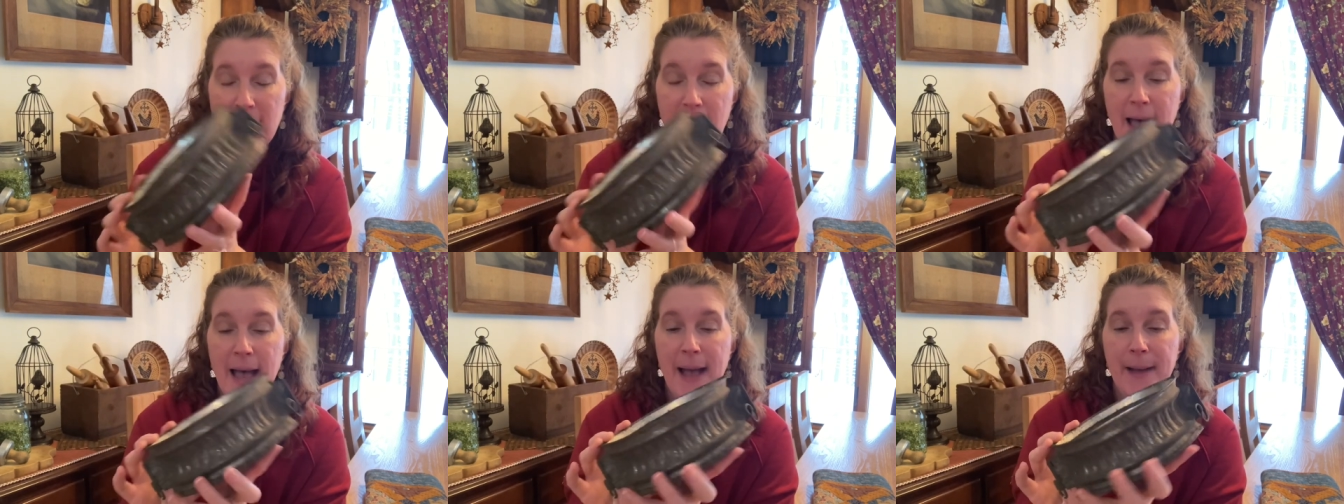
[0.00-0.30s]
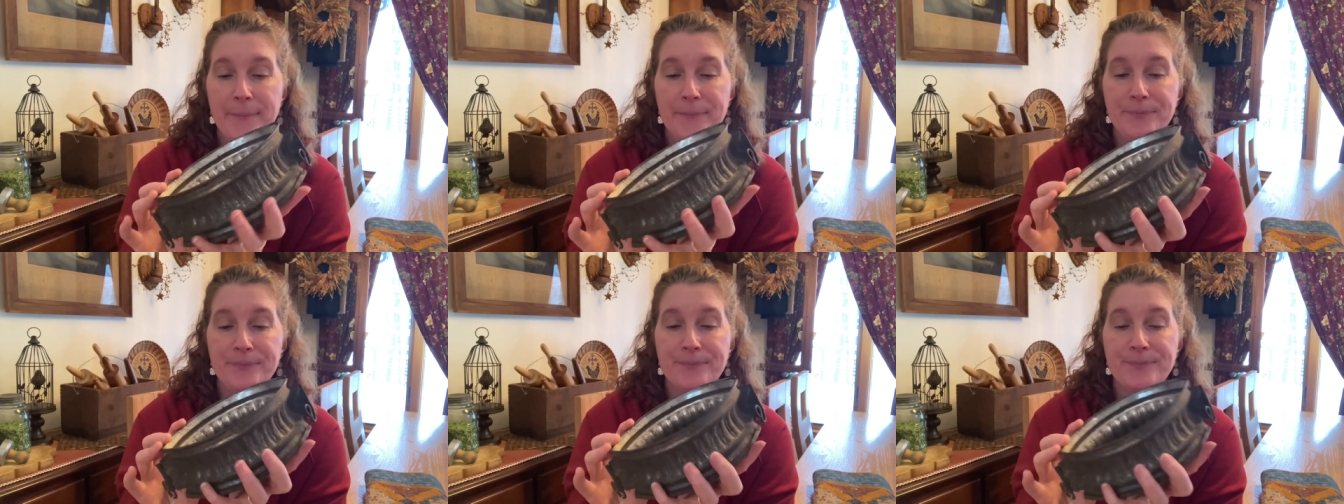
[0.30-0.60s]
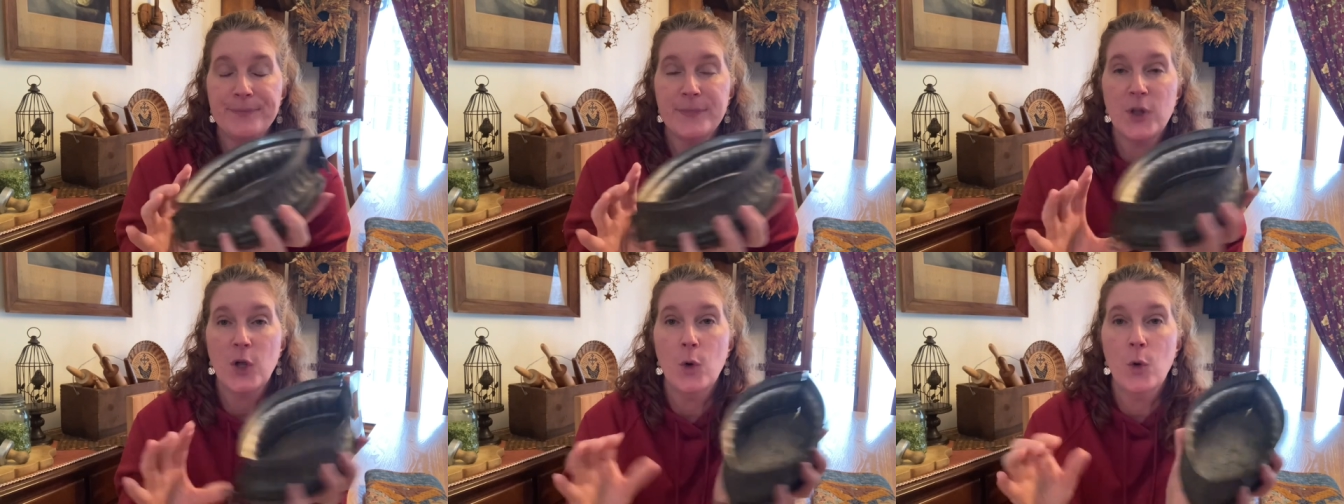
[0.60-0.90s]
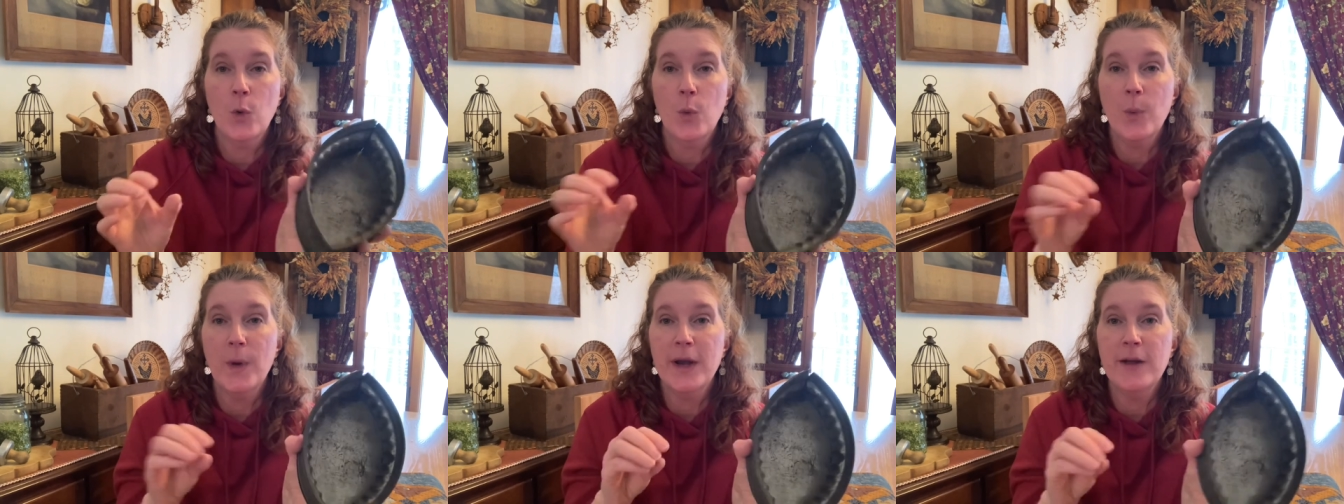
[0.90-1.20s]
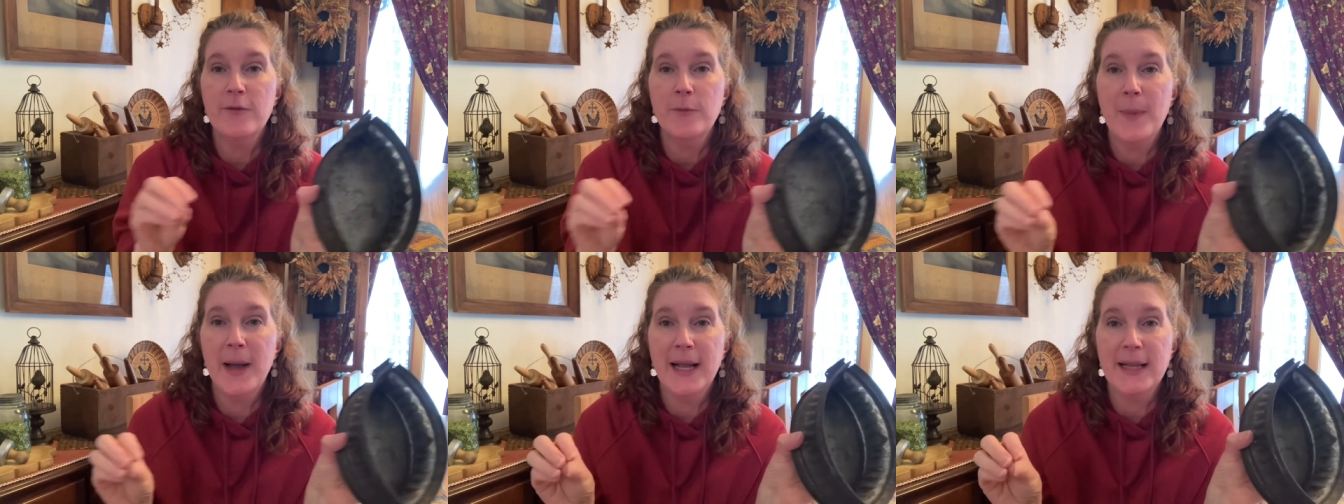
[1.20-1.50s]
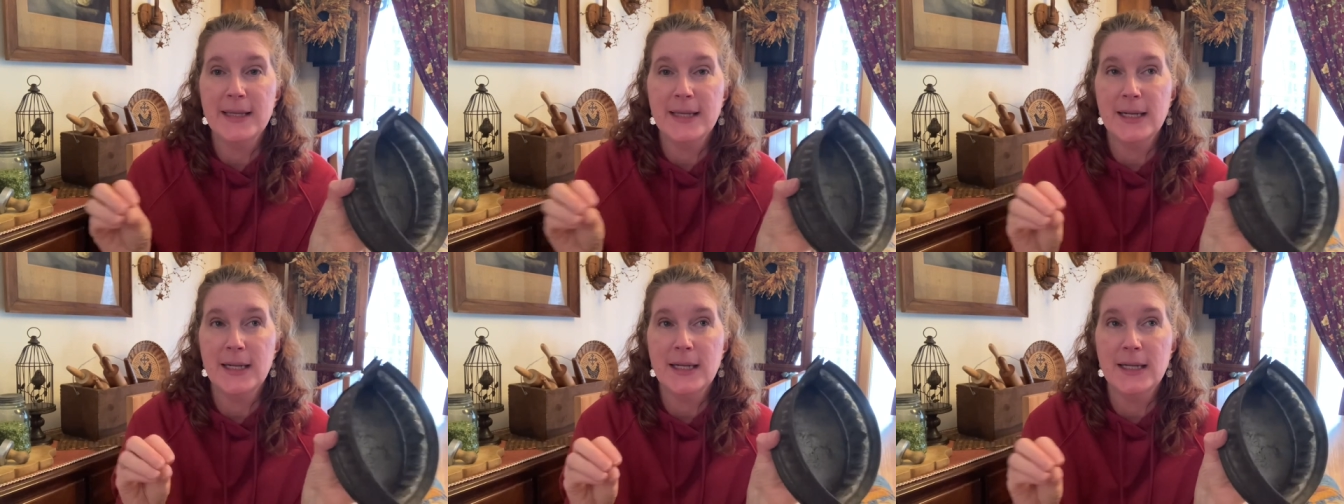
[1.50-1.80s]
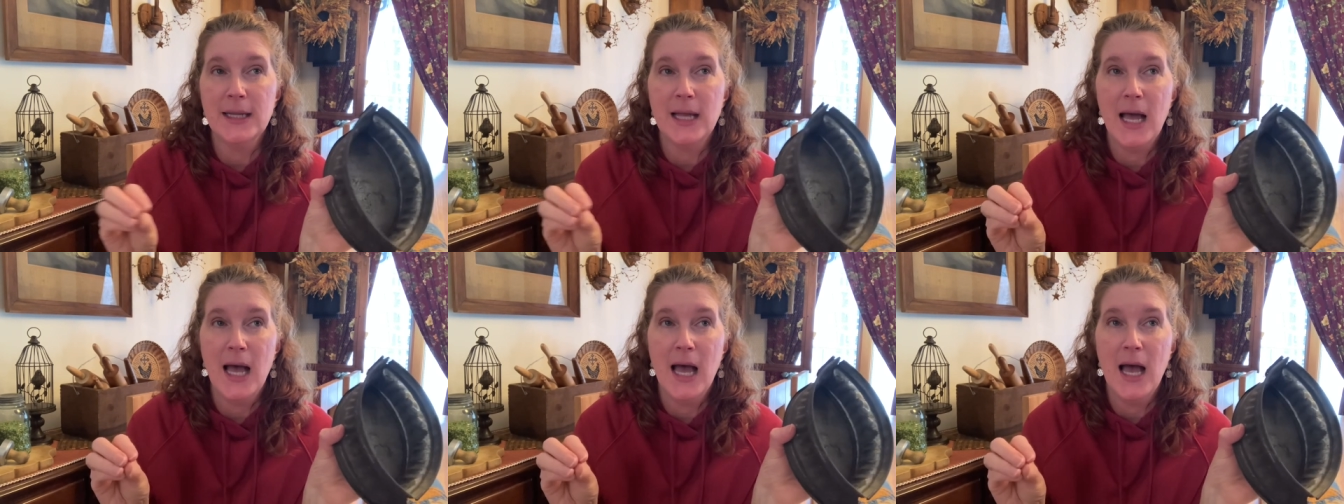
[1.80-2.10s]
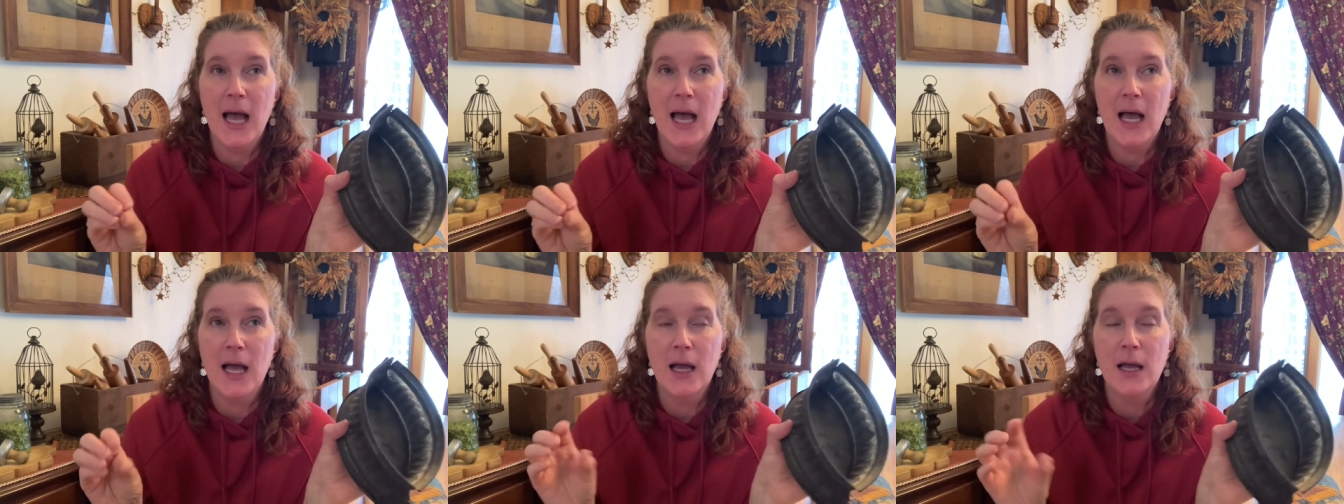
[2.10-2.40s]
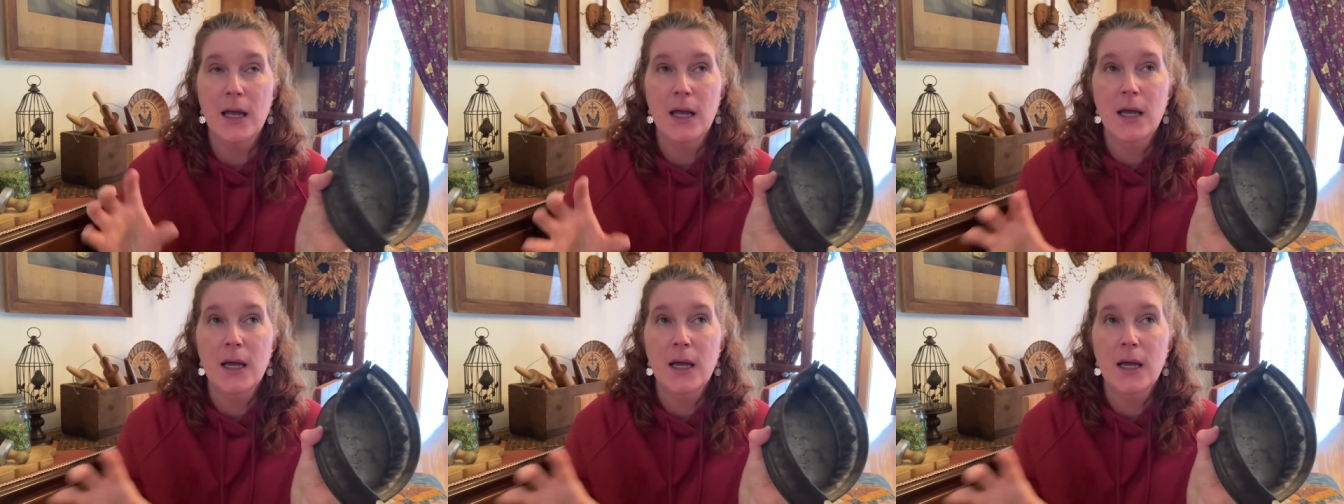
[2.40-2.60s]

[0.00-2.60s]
um, or one of my little uh,